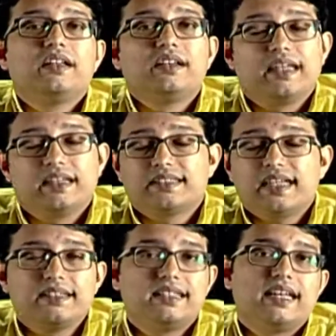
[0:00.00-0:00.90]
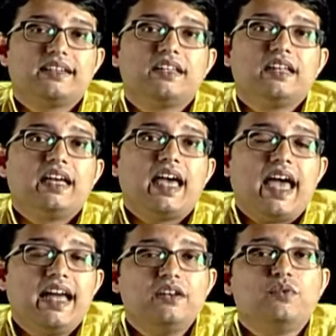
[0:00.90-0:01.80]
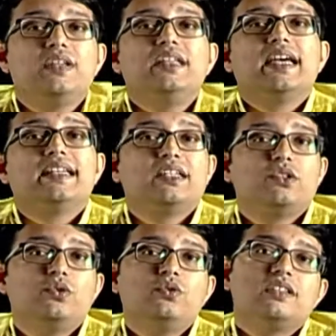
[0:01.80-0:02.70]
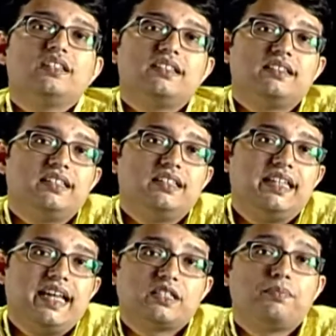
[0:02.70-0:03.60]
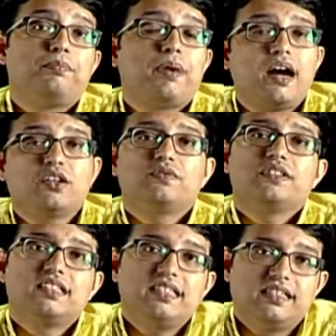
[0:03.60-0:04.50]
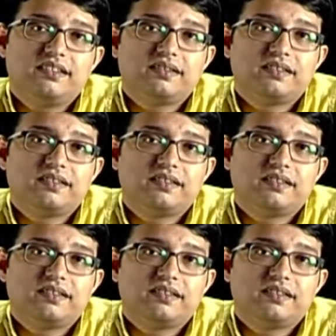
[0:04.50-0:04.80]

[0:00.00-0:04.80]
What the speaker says: like a sunset, and we get into the next part of the scene.